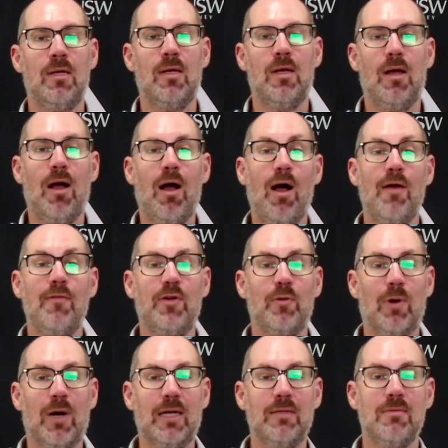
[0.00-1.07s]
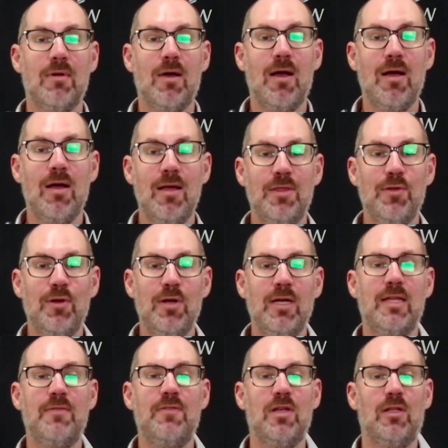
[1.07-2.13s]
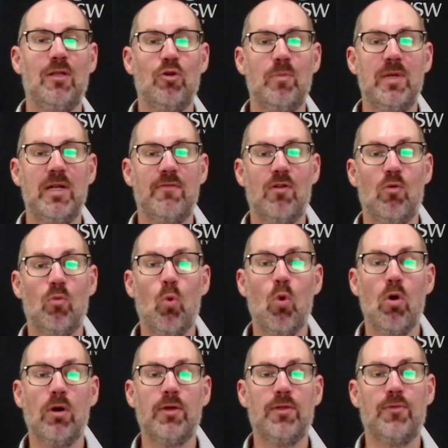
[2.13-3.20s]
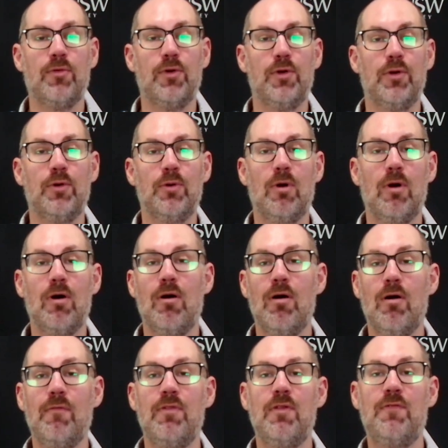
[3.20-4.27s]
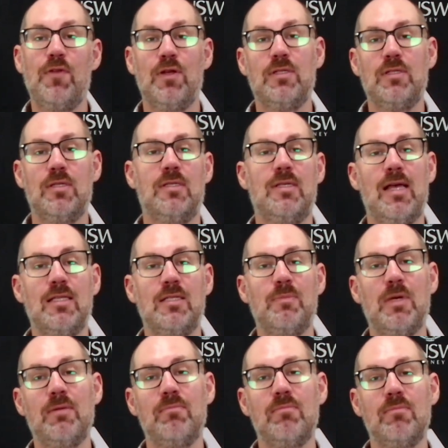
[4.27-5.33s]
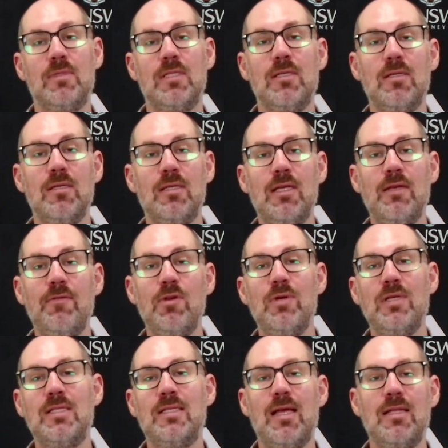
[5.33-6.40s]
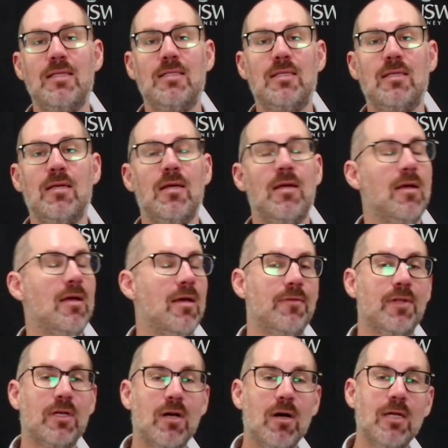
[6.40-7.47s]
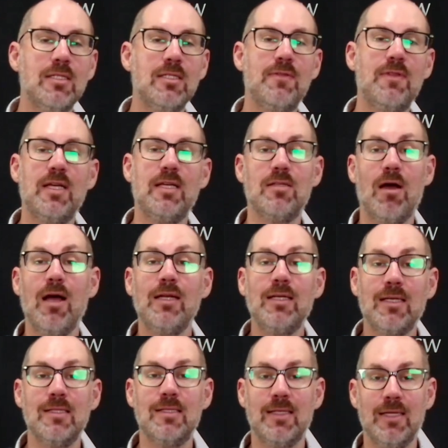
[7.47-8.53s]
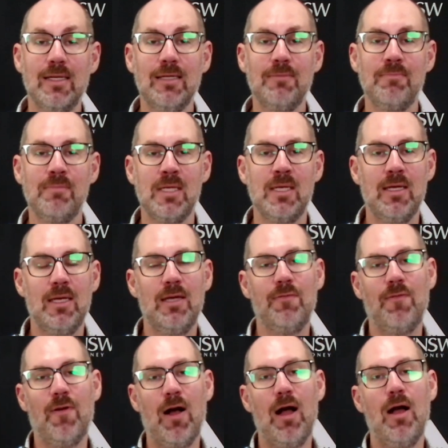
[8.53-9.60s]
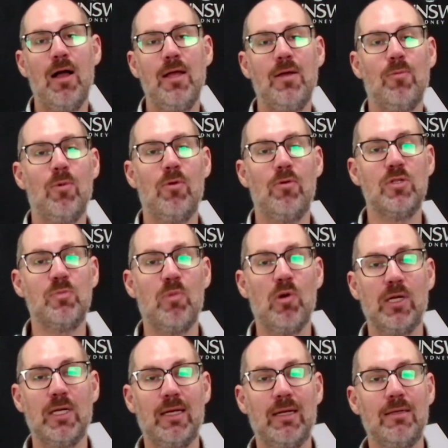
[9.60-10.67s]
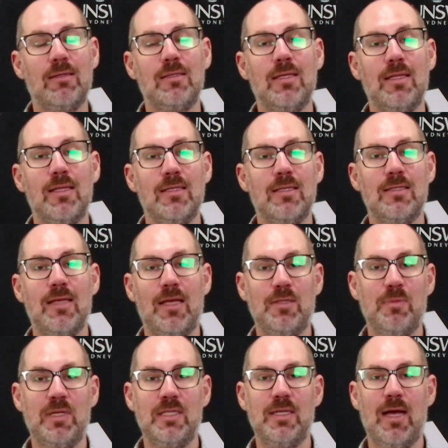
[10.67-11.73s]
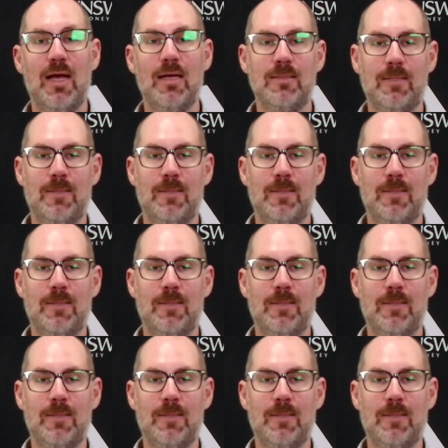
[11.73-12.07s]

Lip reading: Hi everyone, I thought I'd give you a little bit of a walkthrough of the first assessment to give you a sense of the kinds of things I'd consider if I were responding to this assessment task.